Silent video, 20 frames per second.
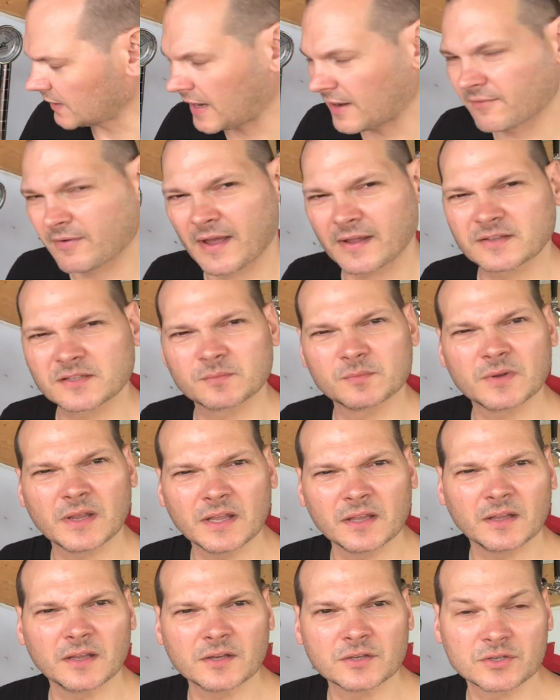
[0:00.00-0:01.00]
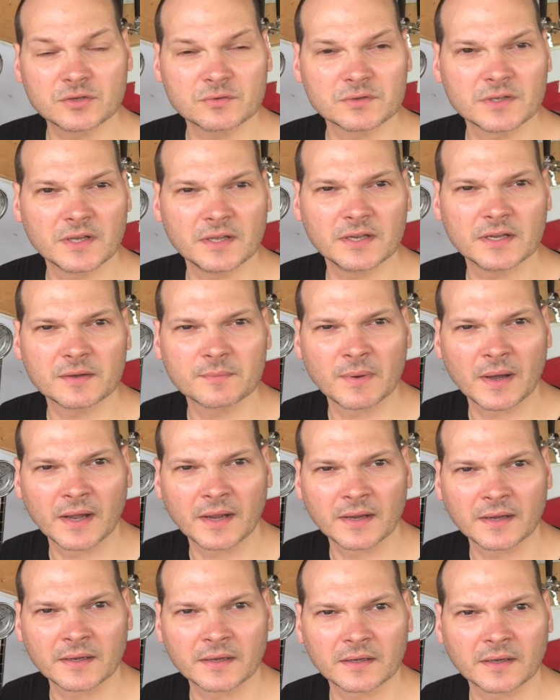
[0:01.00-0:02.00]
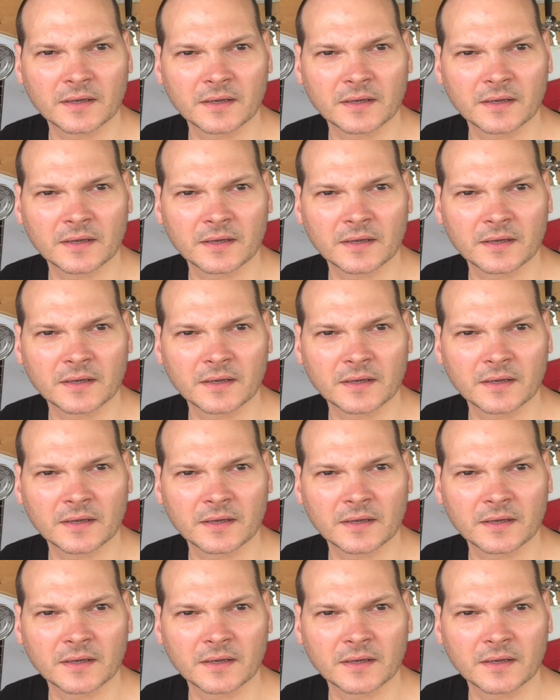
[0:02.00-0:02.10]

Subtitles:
I've had some issues getting my